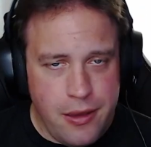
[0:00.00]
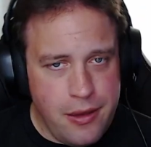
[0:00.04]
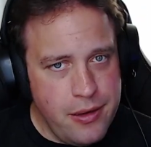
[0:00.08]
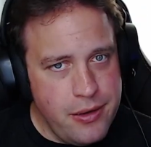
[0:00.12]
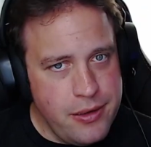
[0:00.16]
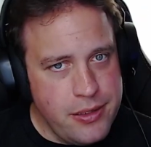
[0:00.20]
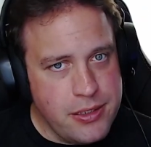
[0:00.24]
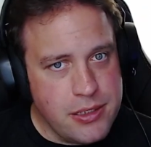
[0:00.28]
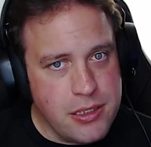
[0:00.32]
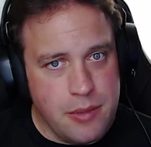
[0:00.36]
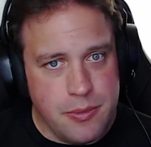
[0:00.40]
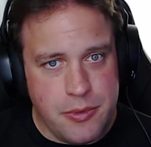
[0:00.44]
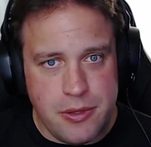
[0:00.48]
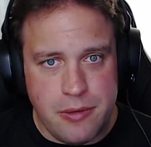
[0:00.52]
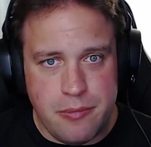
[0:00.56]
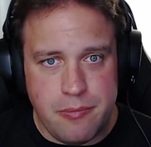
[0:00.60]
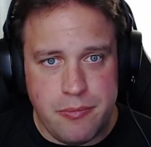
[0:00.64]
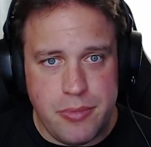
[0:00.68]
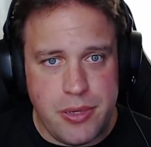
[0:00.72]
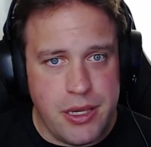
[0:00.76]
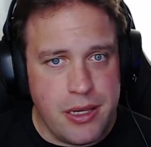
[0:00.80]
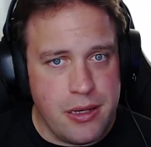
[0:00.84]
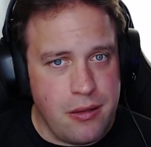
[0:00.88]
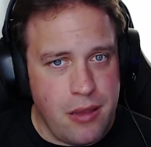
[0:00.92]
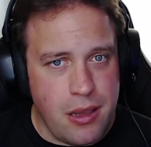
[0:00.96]
something
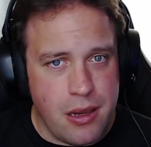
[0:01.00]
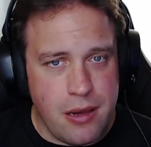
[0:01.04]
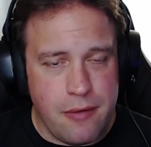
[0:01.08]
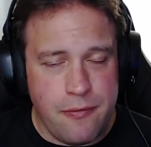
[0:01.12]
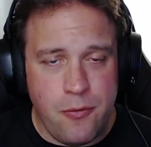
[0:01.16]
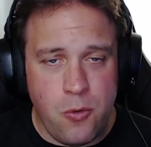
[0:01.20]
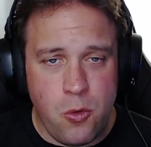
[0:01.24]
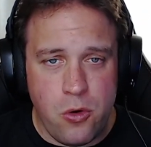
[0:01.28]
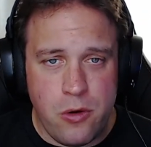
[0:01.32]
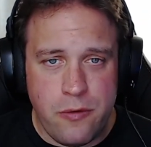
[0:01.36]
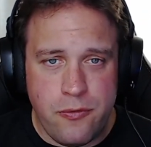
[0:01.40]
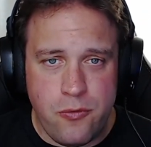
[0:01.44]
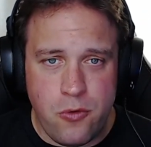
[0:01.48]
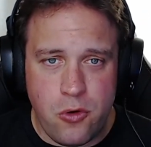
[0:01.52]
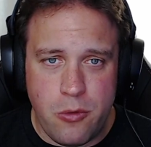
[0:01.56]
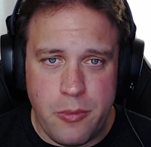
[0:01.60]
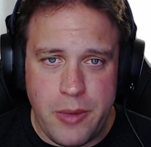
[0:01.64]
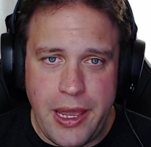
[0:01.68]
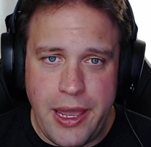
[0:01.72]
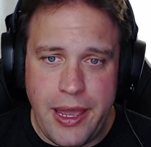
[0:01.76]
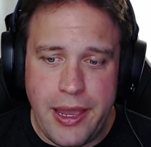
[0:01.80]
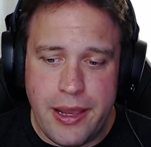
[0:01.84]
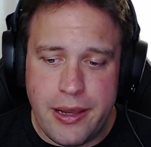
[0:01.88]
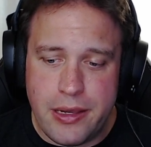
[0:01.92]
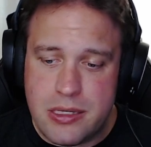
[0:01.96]
big like a 44
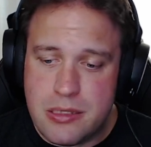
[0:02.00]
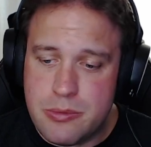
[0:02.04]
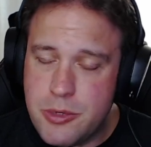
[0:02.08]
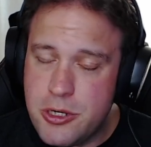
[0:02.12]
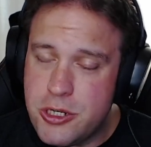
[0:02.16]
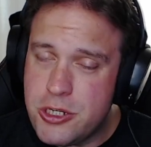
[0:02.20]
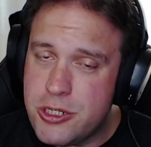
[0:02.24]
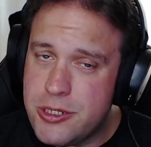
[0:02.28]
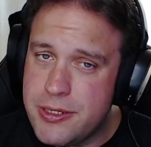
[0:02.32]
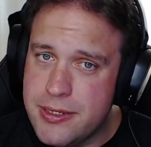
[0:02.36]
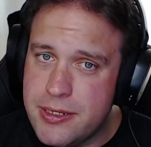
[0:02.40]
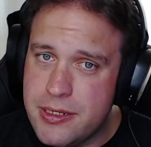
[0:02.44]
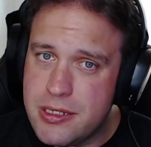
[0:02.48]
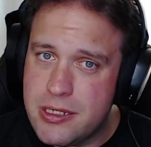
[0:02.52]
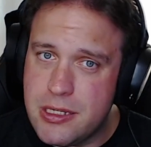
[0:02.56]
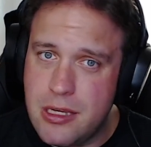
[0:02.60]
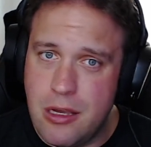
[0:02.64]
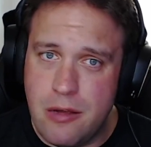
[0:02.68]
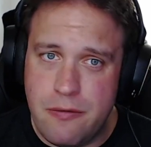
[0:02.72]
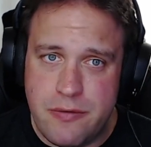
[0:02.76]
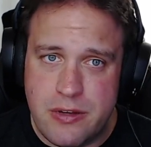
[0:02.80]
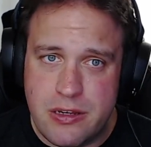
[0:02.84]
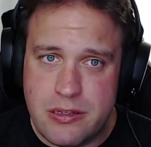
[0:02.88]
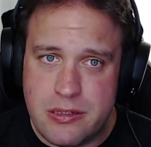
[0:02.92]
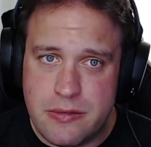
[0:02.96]
mag, especially in a
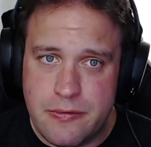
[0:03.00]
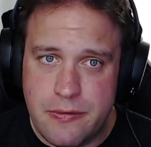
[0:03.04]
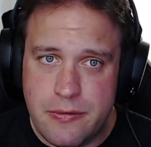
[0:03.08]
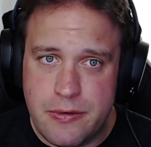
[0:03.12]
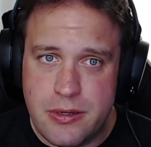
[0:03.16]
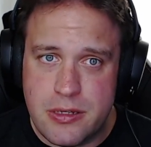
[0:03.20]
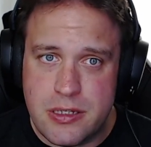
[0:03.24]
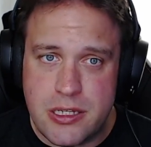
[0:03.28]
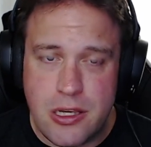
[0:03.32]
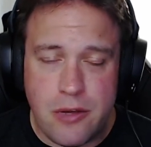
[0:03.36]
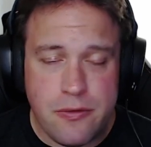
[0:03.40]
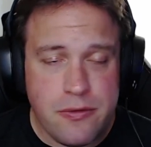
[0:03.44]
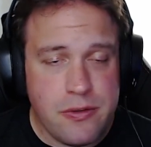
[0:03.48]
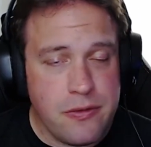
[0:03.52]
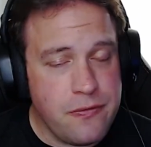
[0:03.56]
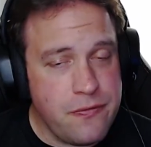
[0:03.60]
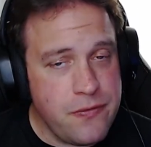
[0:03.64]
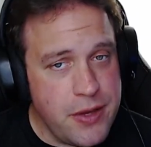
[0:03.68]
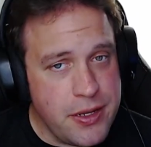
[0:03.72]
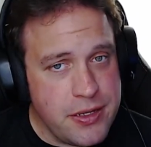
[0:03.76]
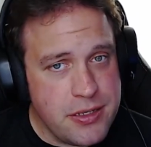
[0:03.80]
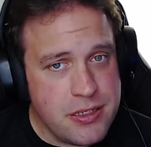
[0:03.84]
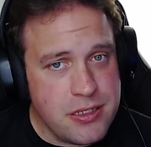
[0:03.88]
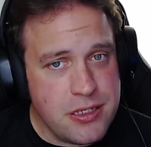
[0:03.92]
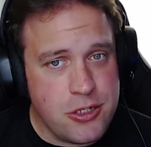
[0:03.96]
self de self
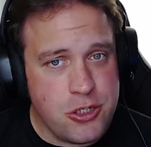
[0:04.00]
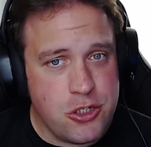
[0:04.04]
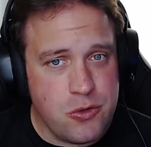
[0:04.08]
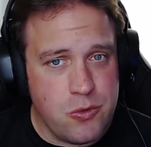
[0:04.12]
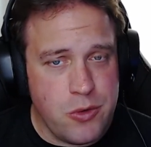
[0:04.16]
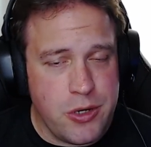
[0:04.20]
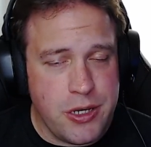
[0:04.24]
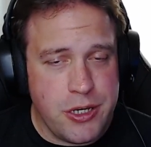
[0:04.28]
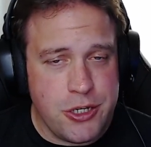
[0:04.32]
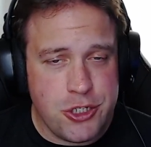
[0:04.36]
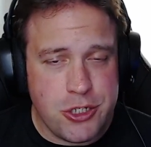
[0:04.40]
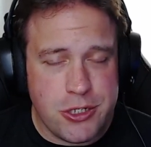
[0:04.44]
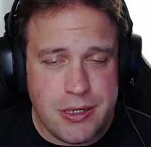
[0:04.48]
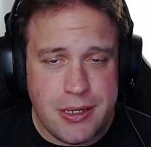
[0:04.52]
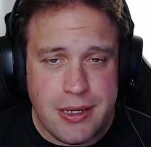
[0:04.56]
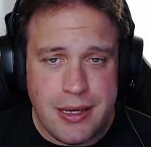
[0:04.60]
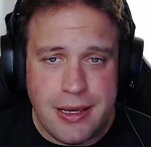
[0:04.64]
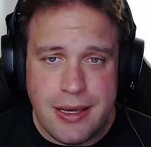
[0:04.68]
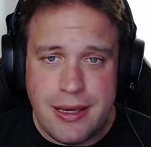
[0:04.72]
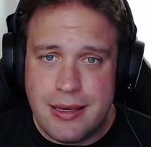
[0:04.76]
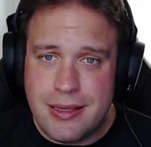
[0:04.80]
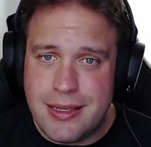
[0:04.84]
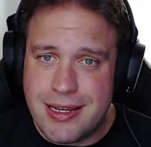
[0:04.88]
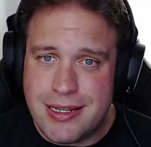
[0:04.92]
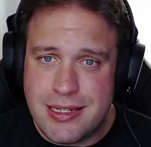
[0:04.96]
defense situation,
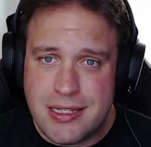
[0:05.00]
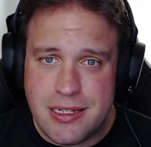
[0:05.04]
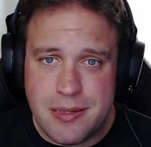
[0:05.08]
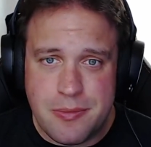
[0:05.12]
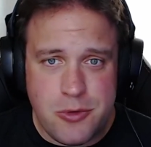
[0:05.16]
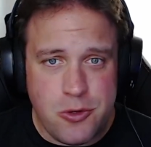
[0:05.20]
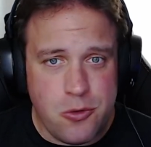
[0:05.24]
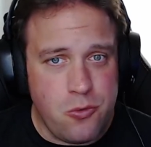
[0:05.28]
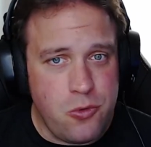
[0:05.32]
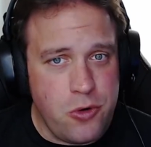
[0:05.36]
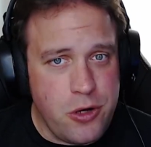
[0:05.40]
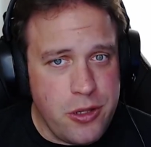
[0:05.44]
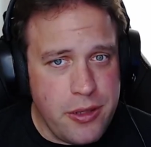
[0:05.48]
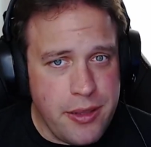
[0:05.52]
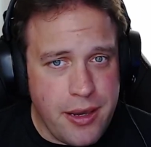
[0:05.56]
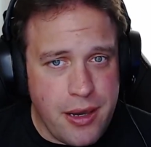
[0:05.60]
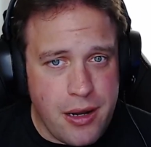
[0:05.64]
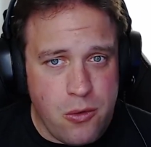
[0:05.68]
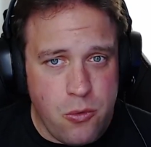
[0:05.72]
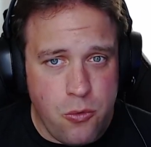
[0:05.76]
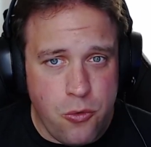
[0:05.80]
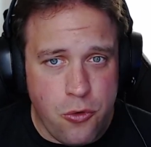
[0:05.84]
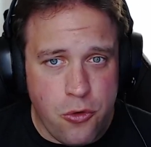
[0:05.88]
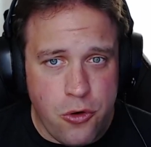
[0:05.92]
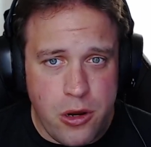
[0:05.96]
that's something you really got
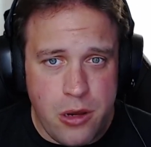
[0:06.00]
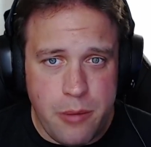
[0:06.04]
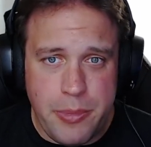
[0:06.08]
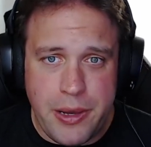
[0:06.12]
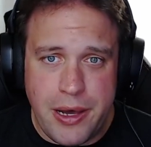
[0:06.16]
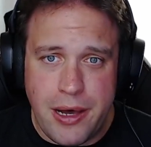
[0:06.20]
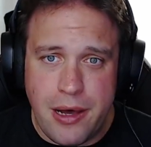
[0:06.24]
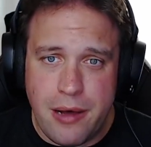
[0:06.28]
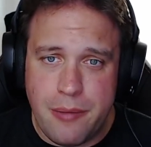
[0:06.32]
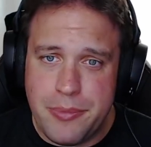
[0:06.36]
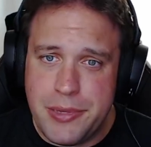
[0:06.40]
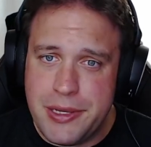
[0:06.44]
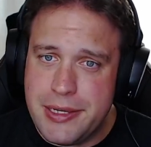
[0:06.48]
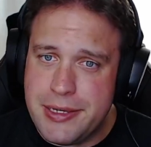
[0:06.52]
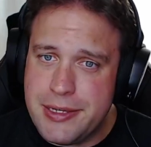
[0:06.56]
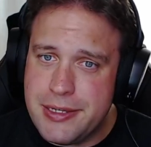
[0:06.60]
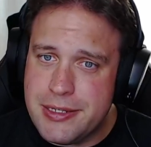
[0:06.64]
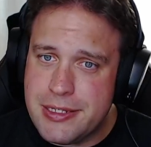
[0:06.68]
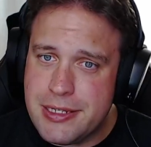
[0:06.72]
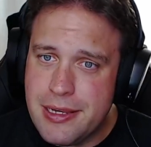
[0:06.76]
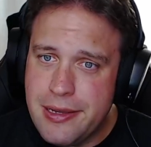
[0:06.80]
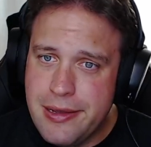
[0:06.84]
to worry about because